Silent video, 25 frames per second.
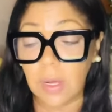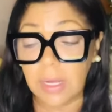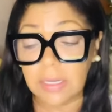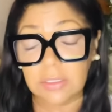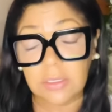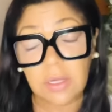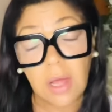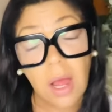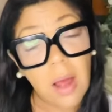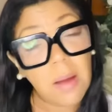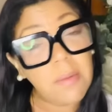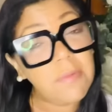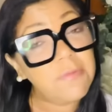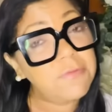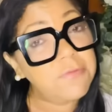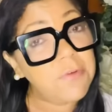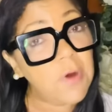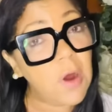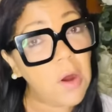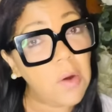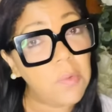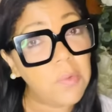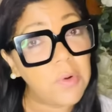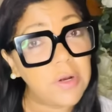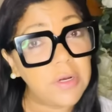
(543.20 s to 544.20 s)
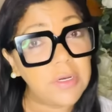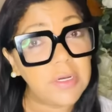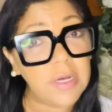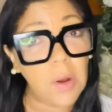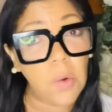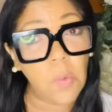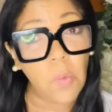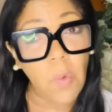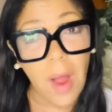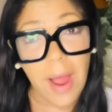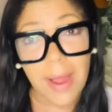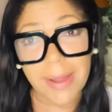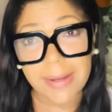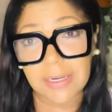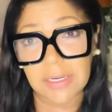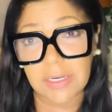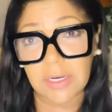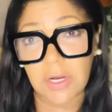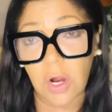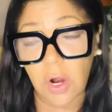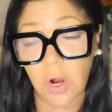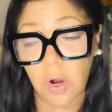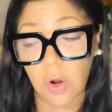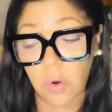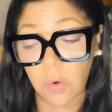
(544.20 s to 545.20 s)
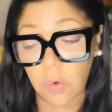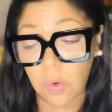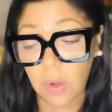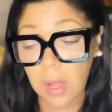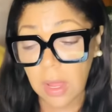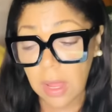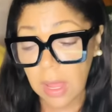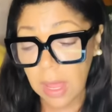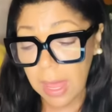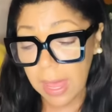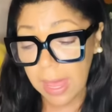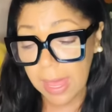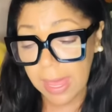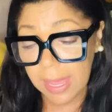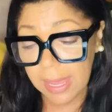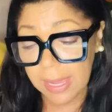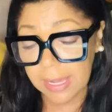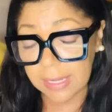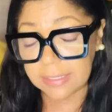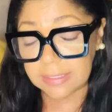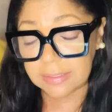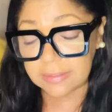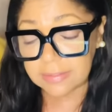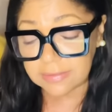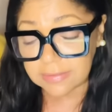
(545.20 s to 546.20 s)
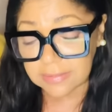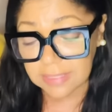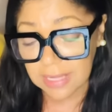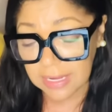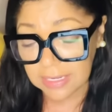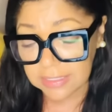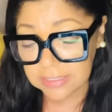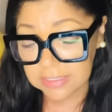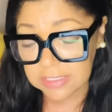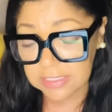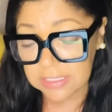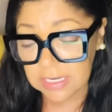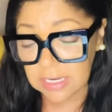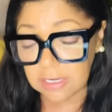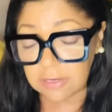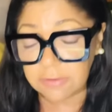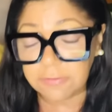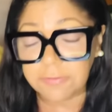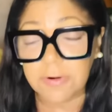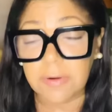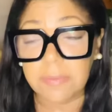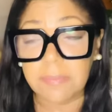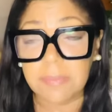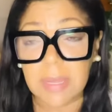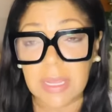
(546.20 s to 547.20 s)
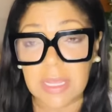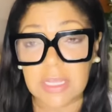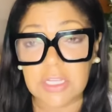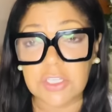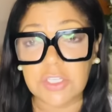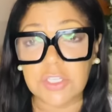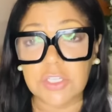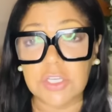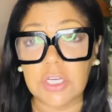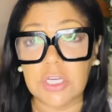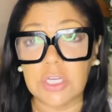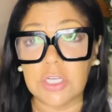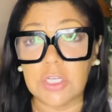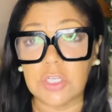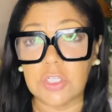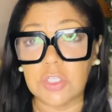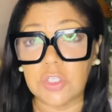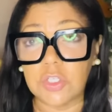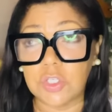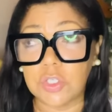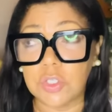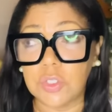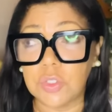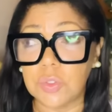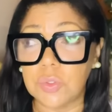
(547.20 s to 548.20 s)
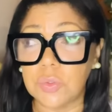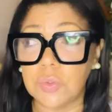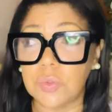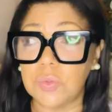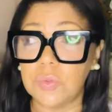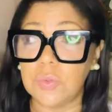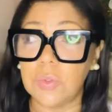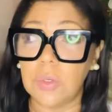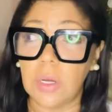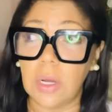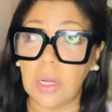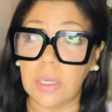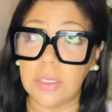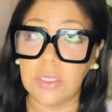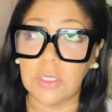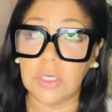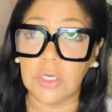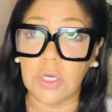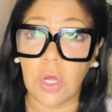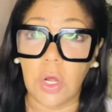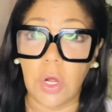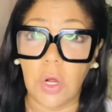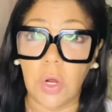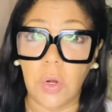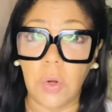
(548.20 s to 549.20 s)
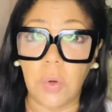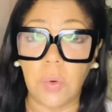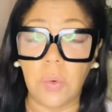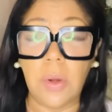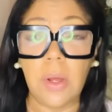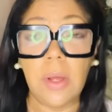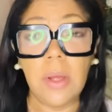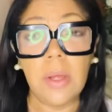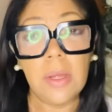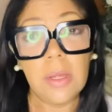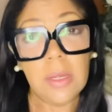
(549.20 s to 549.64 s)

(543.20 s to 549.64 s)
had come forward a while ago and sent information to, you know,